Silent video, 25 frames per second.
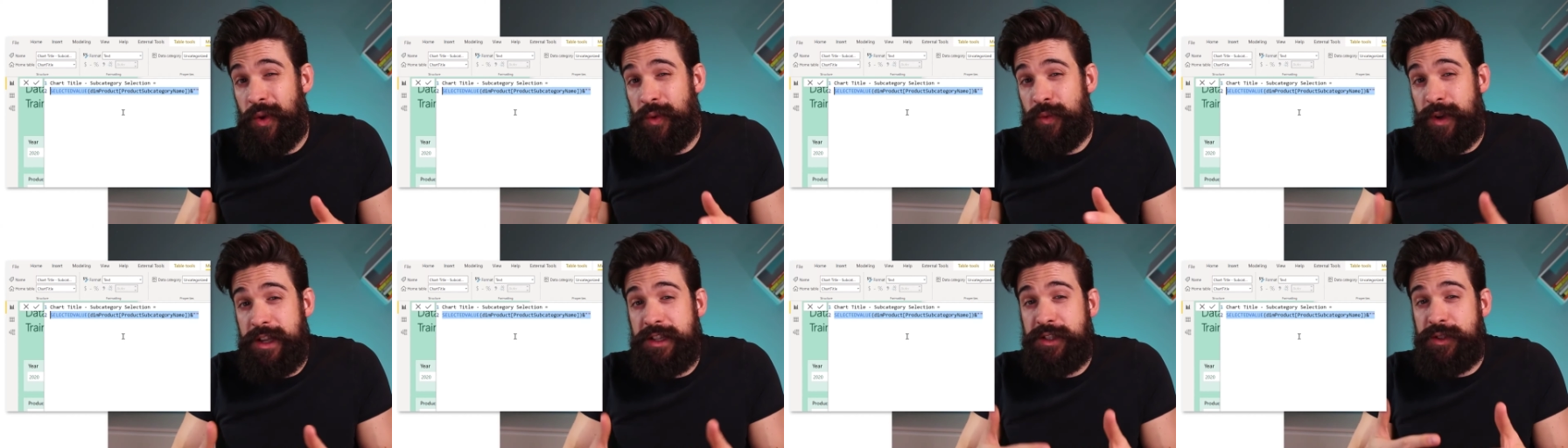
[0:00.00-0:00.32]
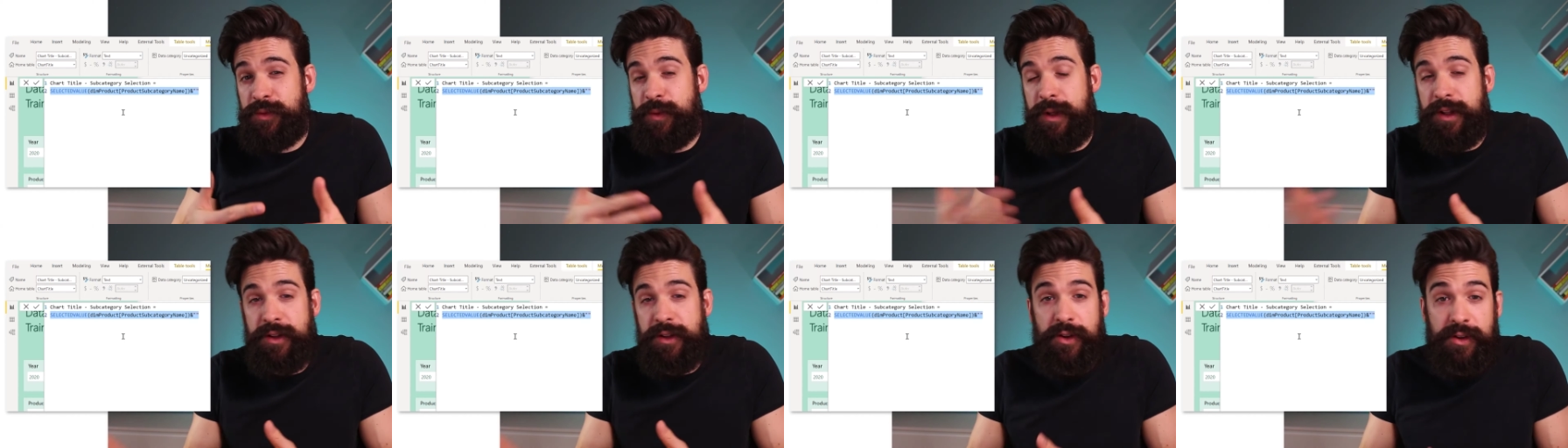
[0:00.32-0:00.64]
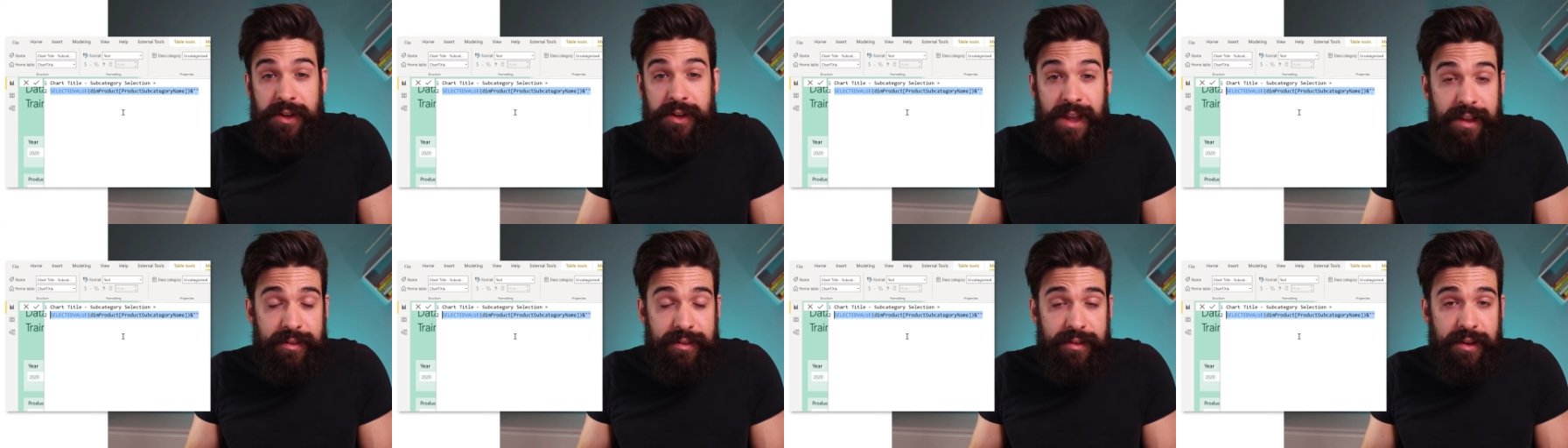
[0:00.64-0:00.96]
which will
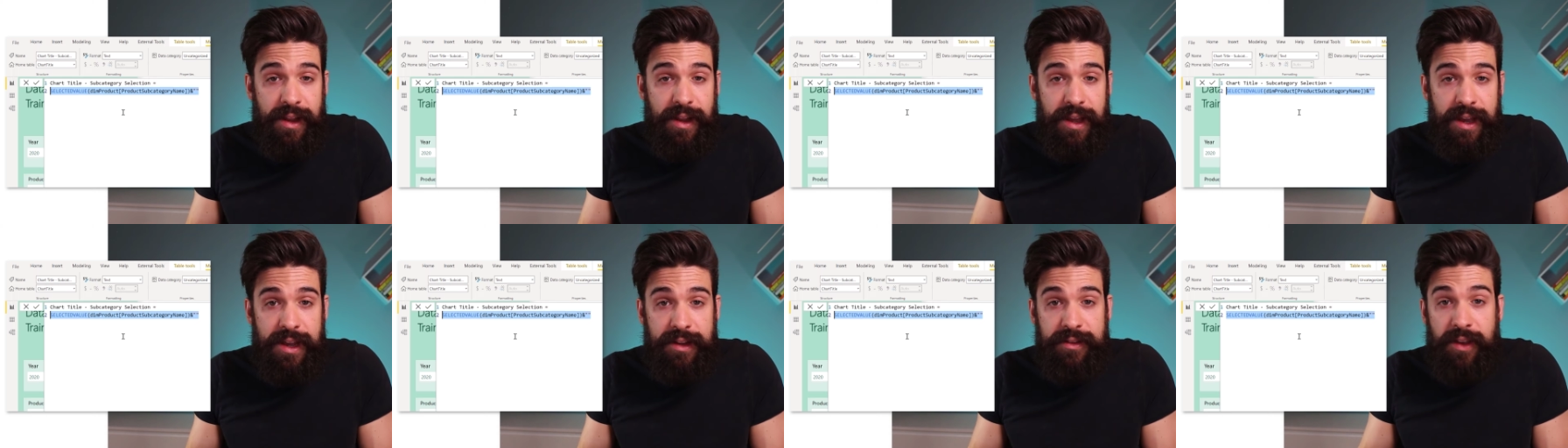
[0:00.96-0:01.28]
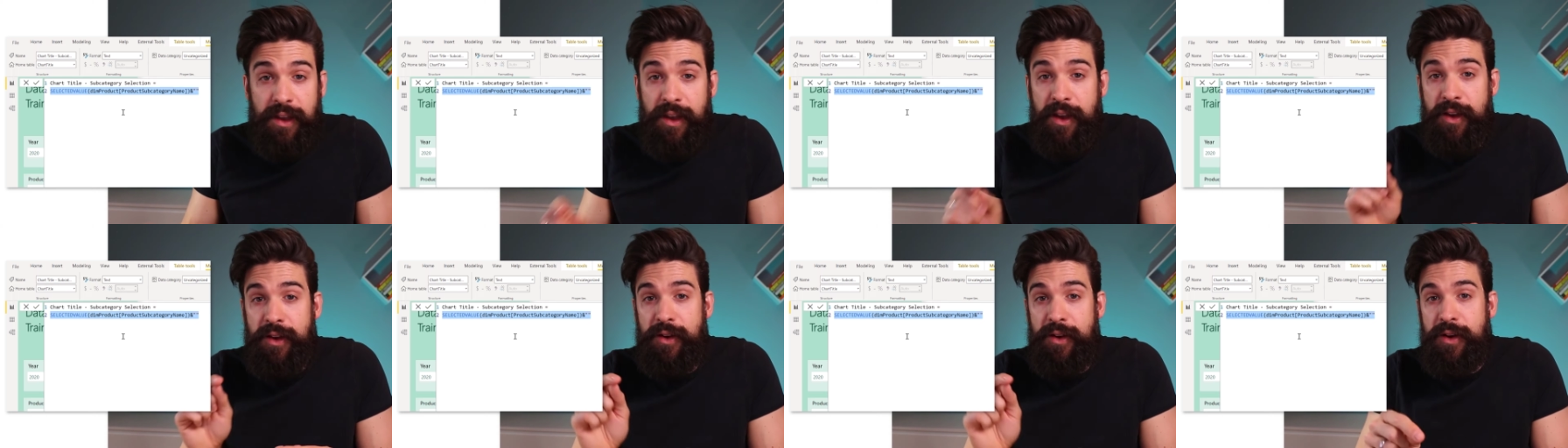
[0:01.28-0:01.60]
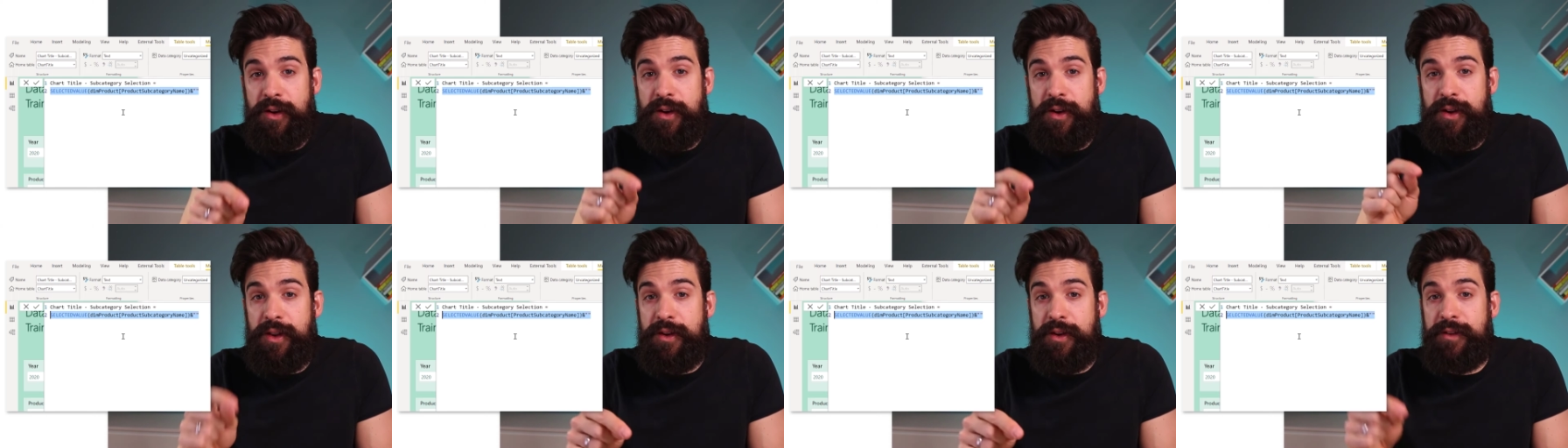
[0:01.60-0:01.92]
concatenate
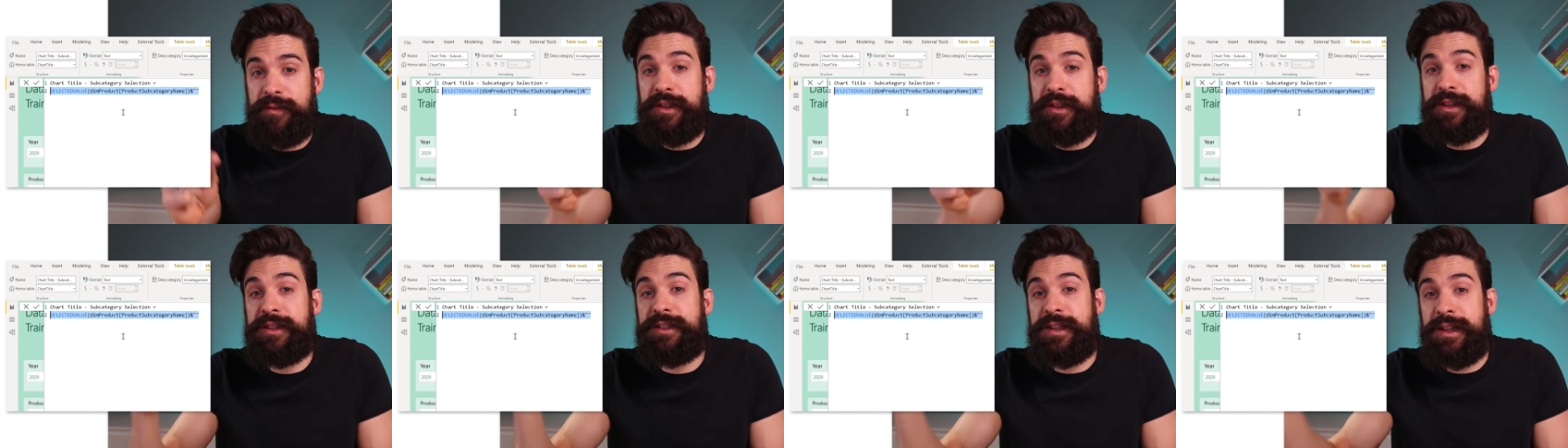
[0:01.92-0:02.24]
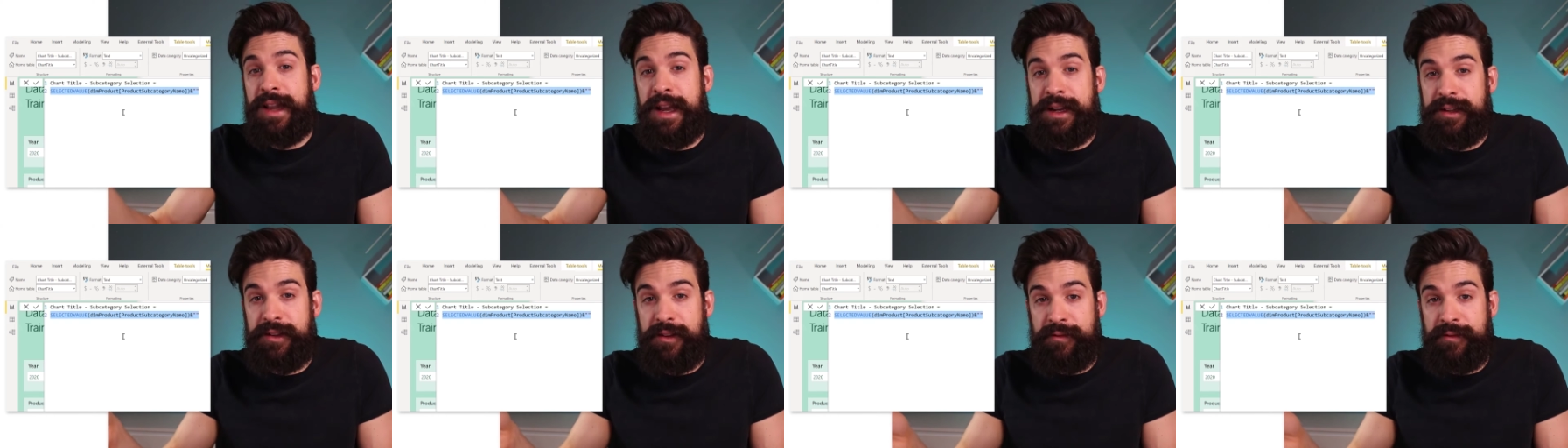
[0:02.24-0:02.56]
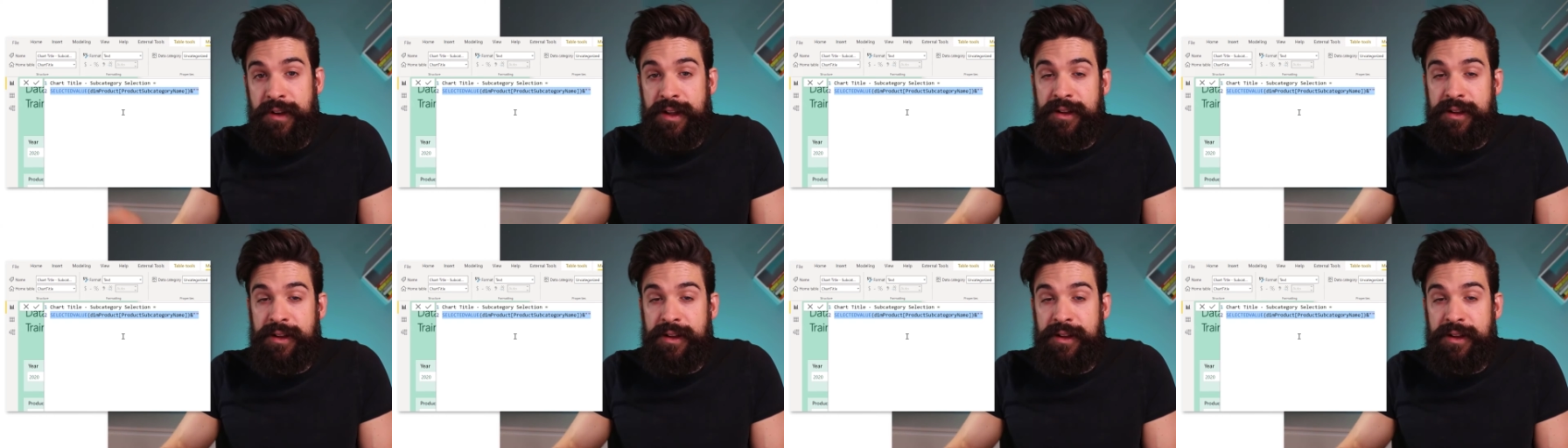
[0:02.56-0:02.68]
all of the selected